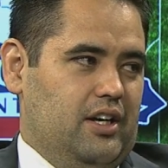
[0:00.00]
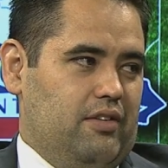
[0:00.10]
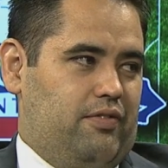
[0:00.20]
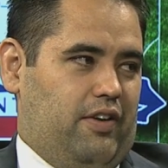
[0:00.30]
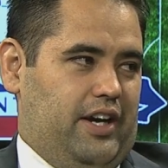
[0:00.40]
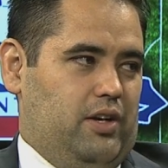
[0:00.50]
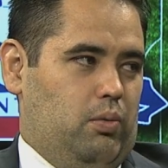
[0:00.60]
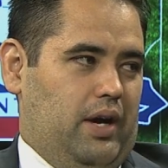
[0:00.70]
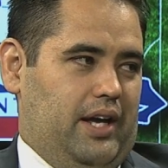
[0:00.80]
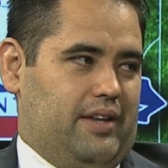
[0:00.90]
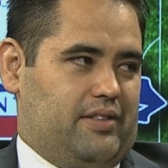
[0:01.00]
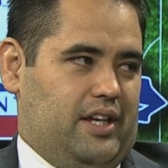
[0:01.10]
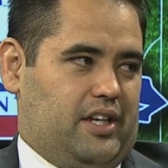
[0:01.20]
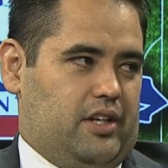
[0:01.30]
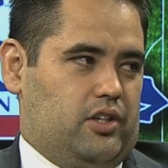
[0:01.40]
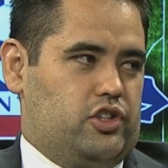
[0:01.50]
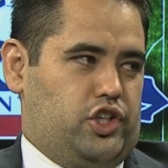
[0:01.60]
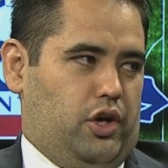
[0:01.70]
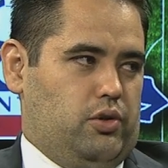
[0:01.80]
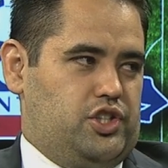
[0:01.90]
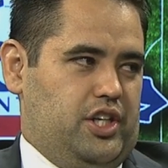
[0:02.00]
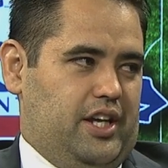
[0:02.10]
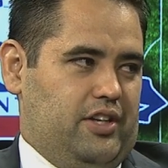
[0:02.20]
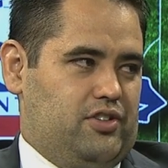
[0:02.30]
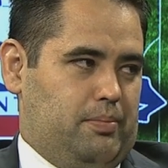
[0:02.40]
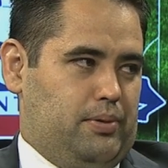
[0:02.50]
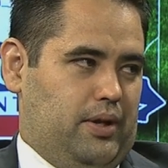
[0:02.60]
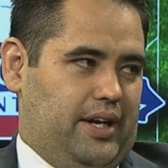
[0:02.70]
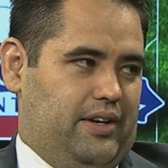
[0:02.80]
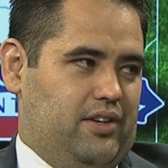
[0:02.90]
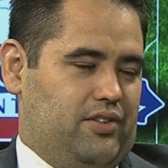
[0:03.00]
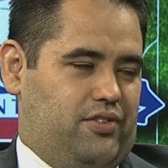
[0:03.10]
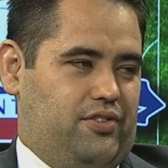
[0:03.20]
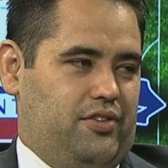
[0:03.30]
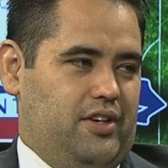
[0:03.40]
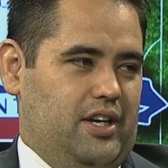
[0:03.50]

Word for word: find a way that they can coach it into players.